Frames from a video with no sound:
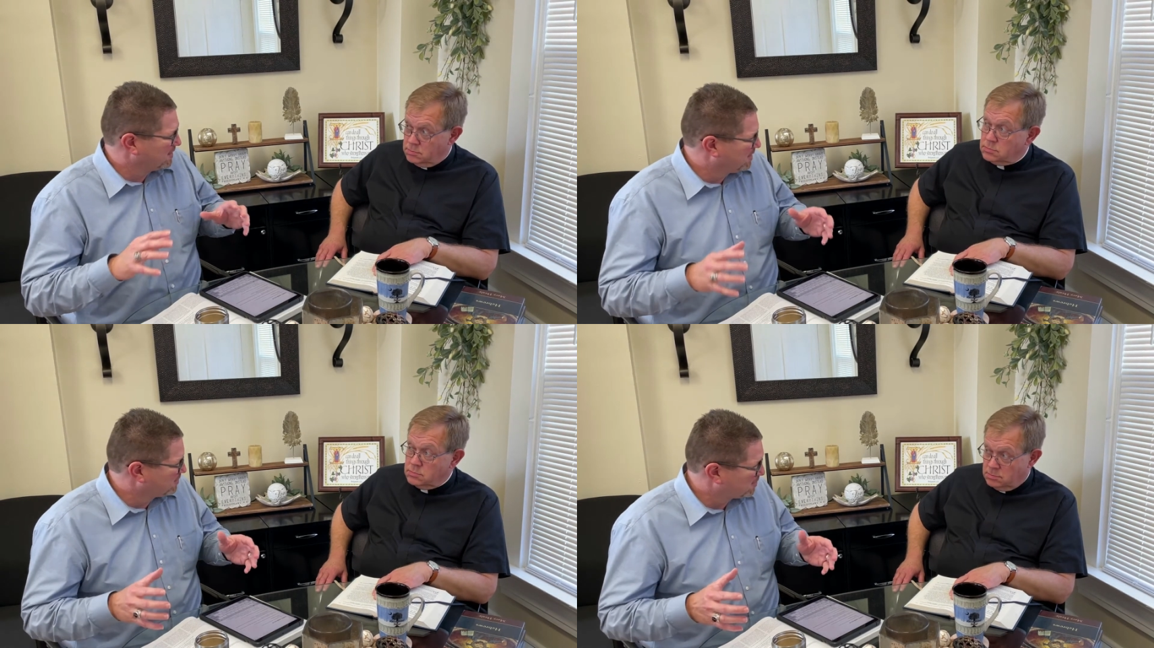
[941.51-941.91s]

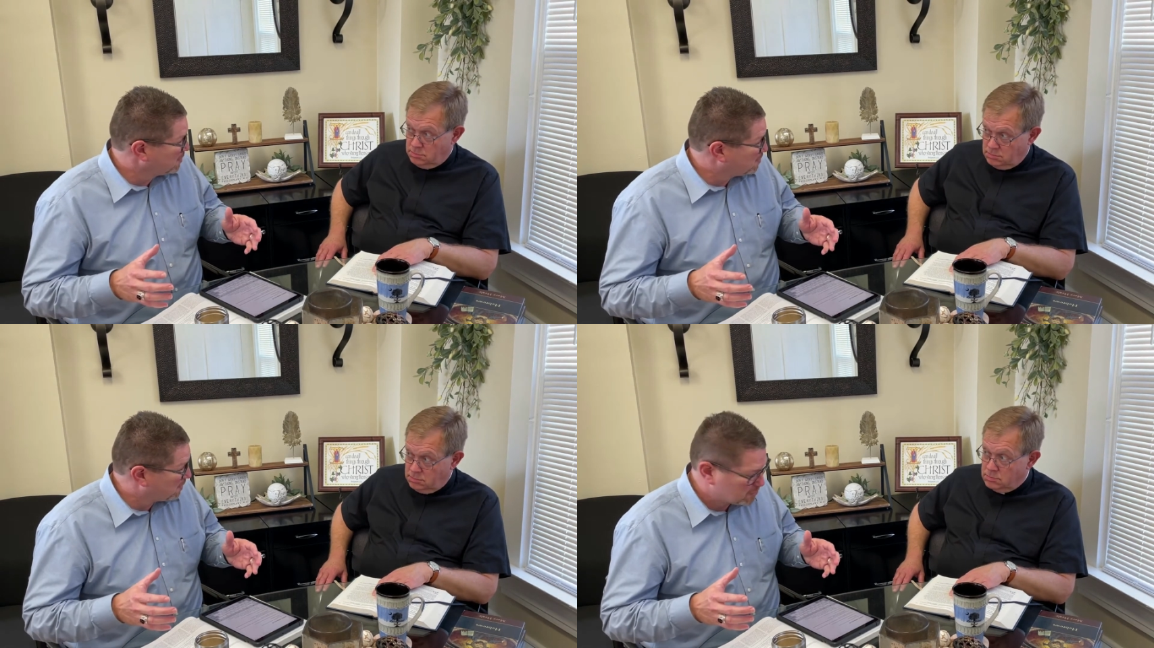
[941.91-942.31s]
Speaker 1: legal
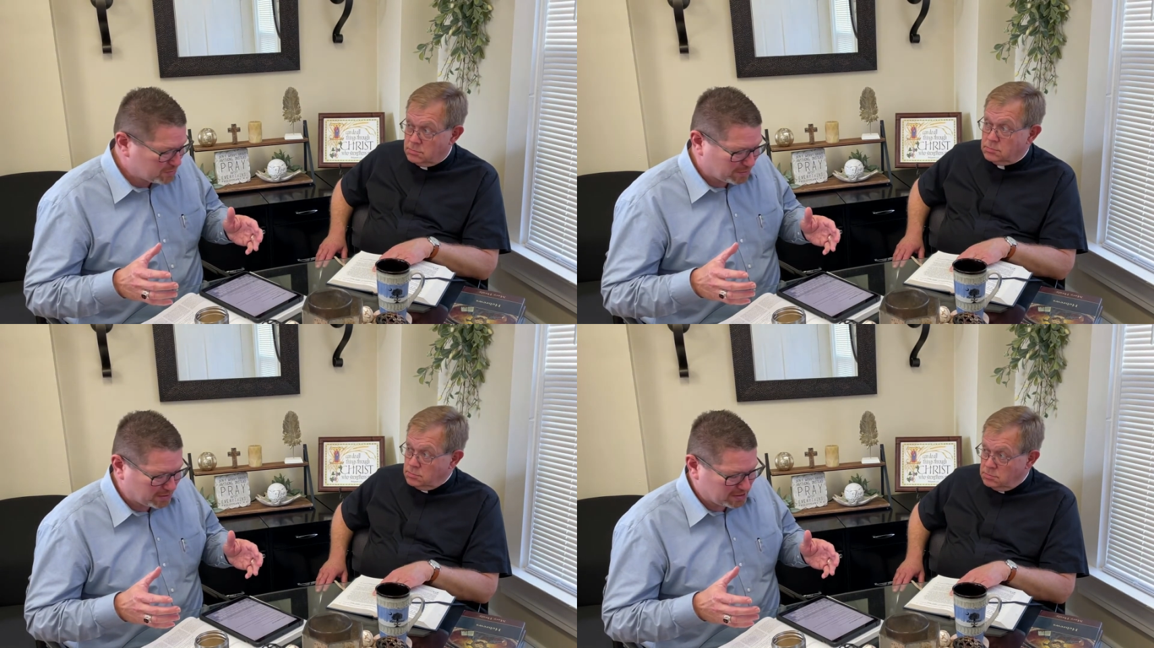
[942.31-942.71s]
loopholes
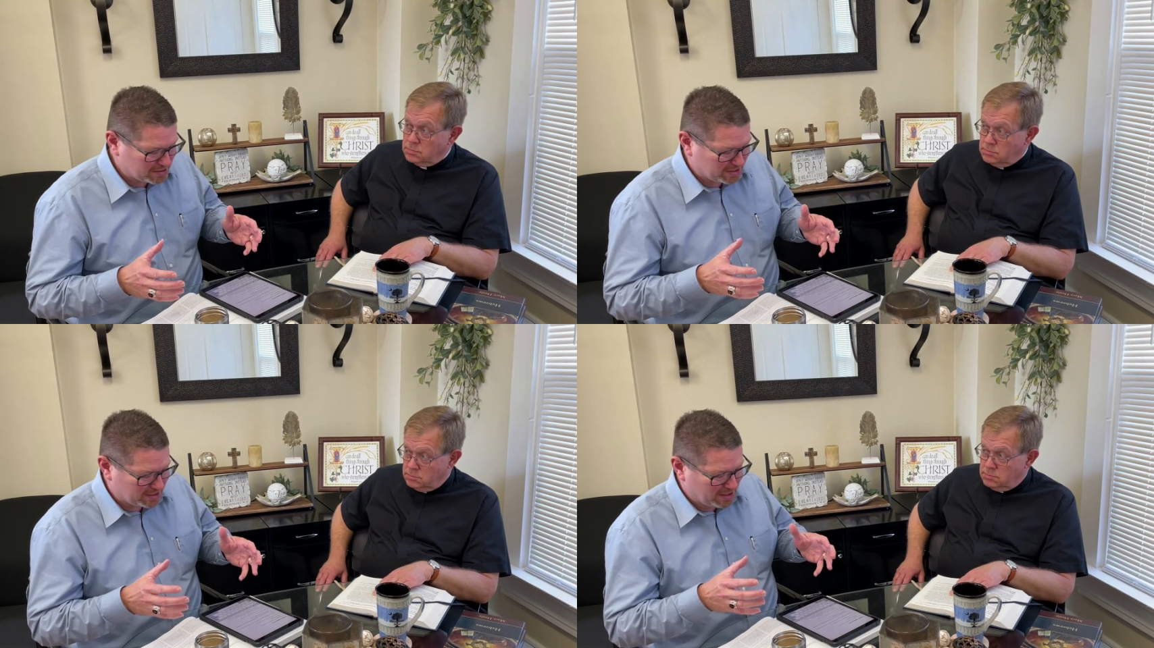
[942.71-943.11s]
we're going to
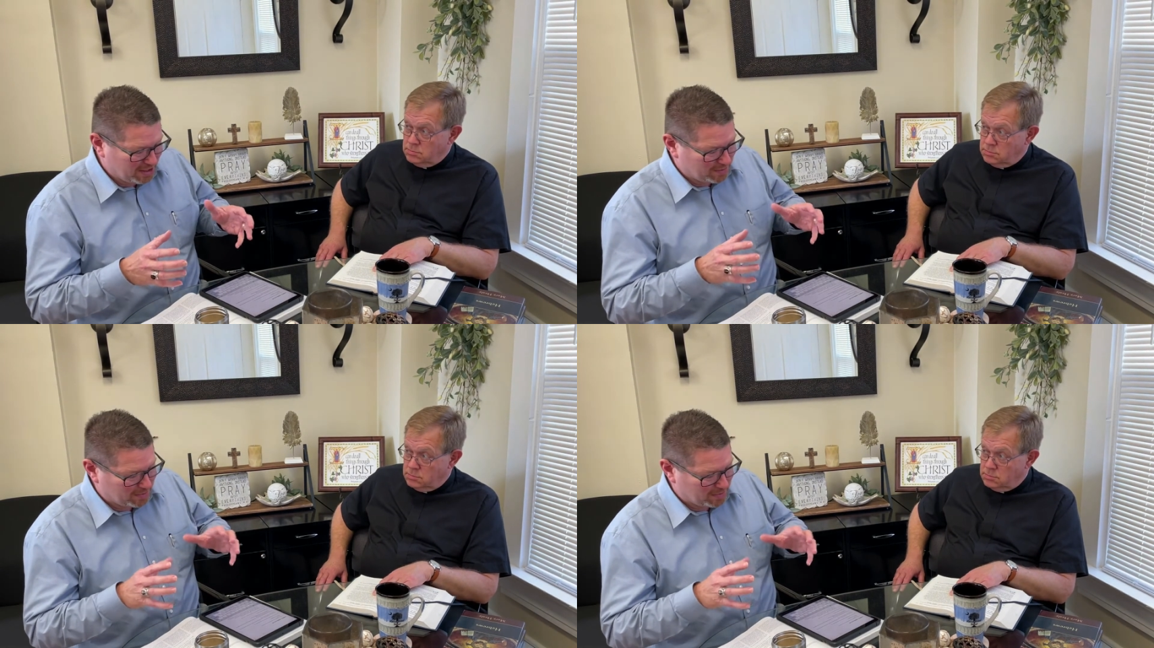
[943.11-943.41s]
see,